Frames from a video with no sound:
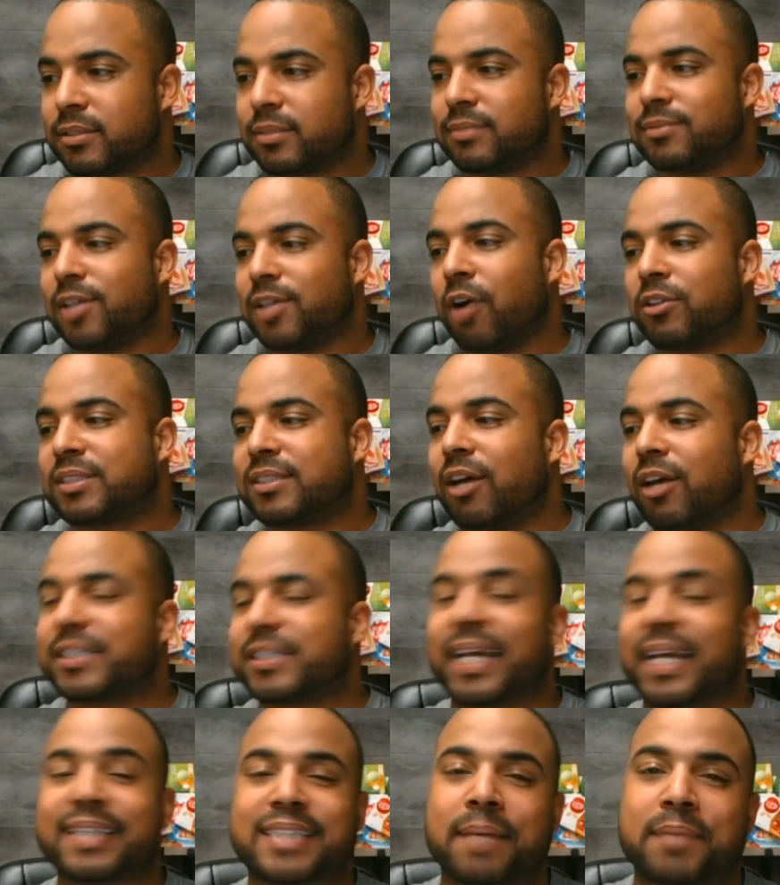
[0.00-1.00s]
Don't
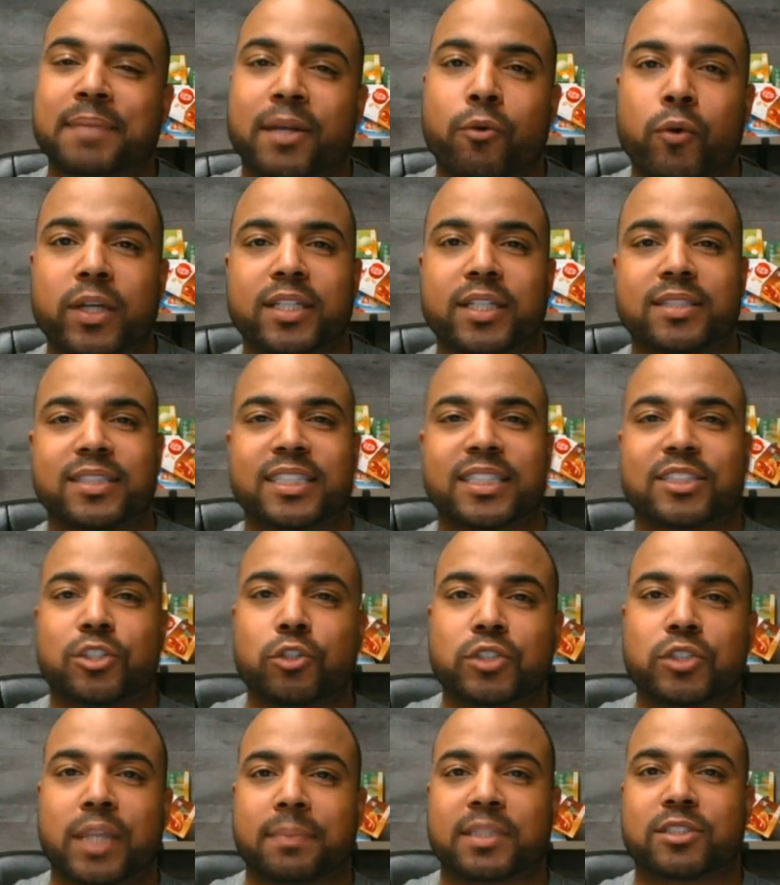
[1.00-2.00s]
say something would just
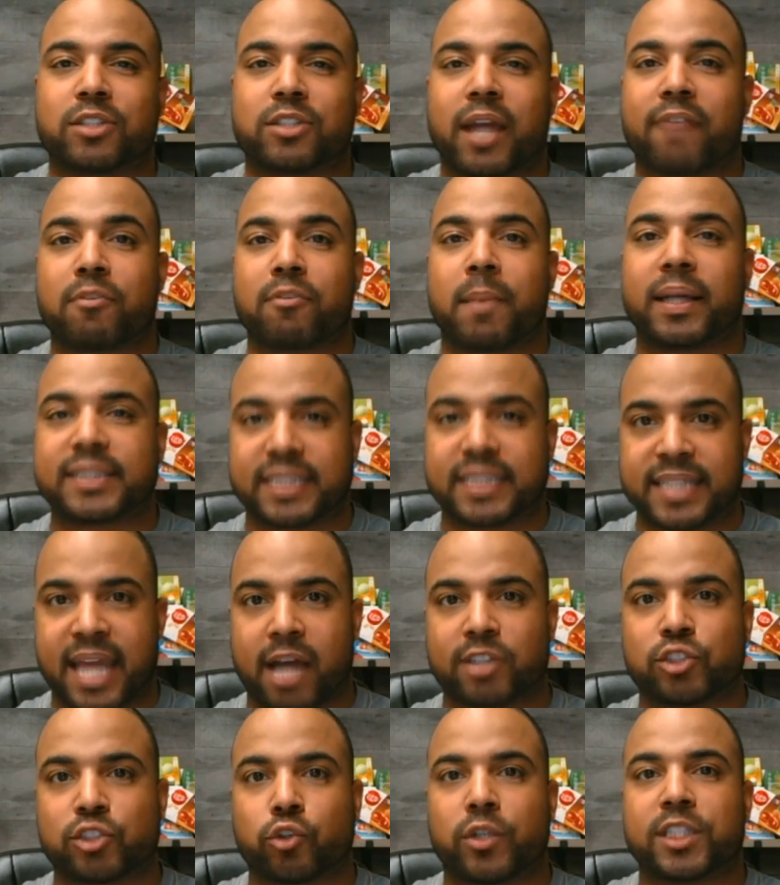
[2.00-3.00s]
do something to everybody. See,
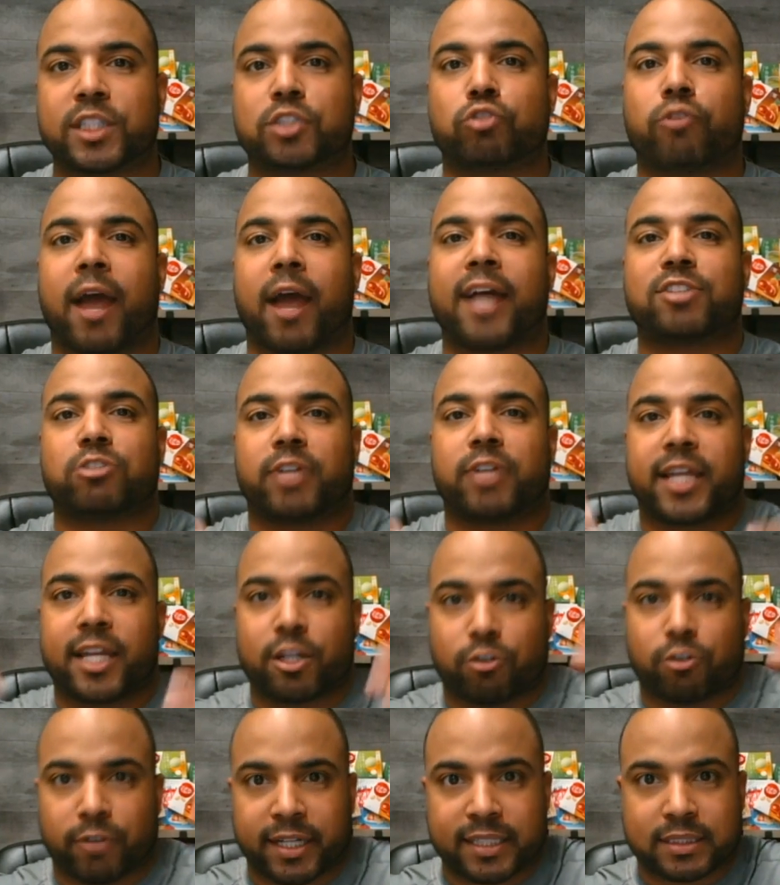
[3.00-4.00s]
now it's doing this gradual
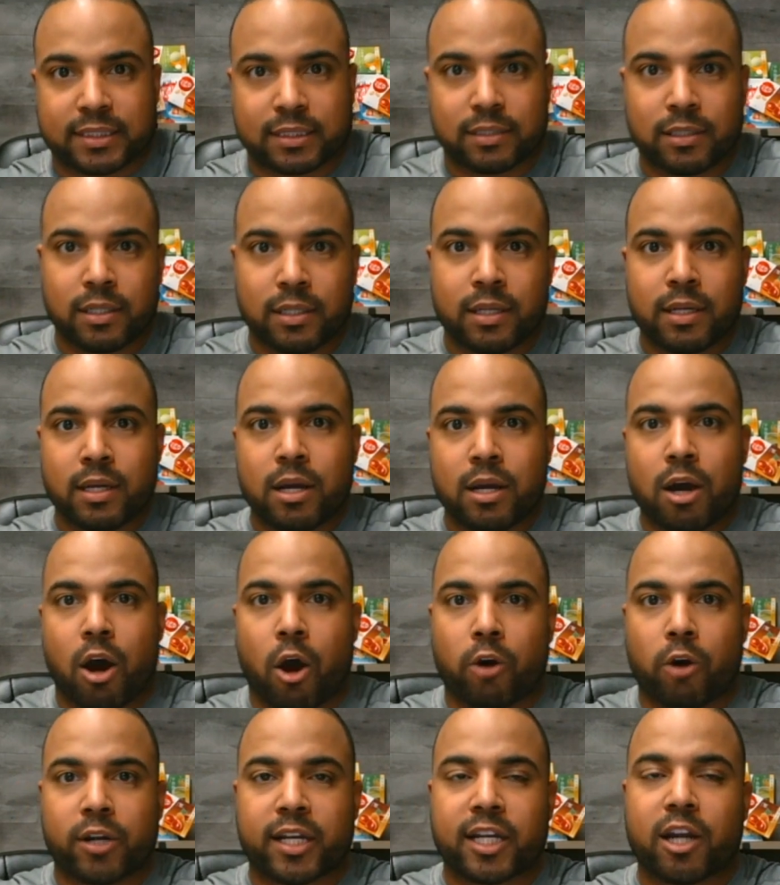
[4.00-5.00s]
increase,
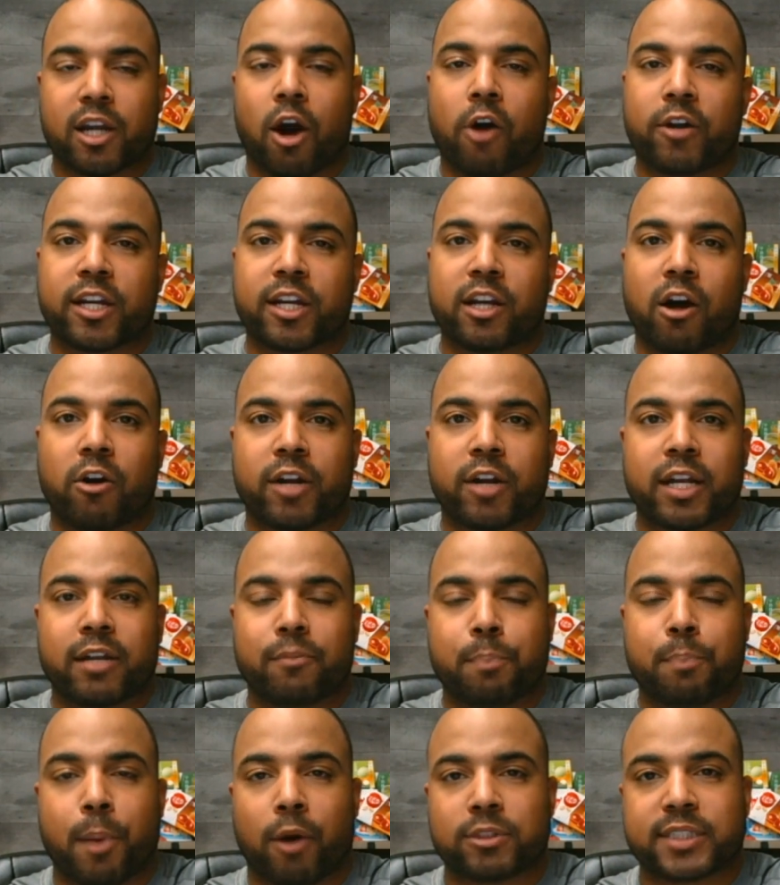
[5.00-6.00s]
holding it,
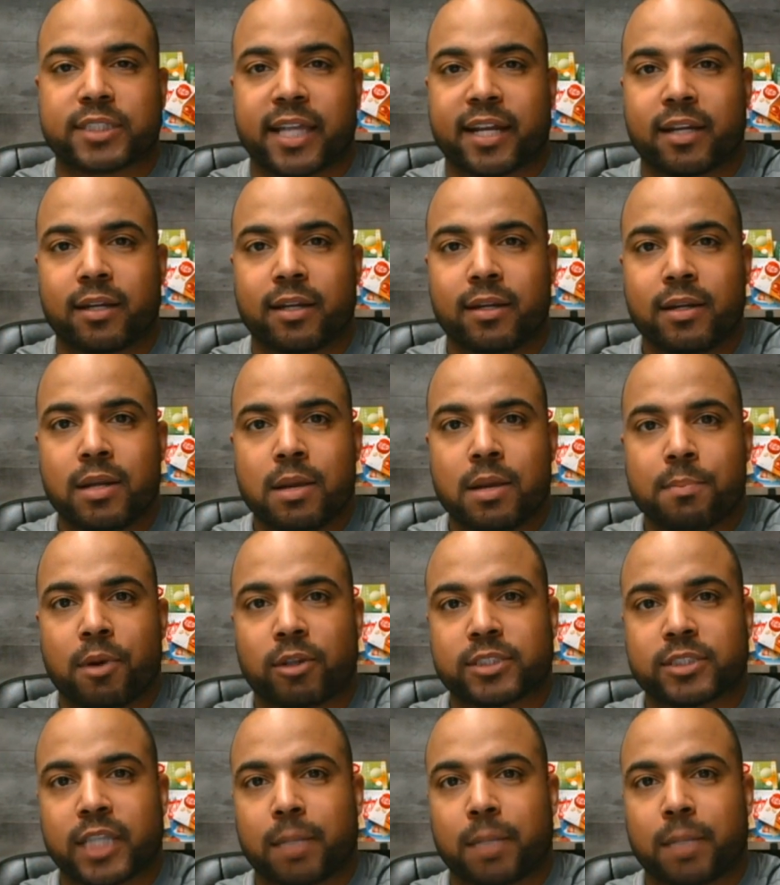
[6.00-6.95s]
pulsating, and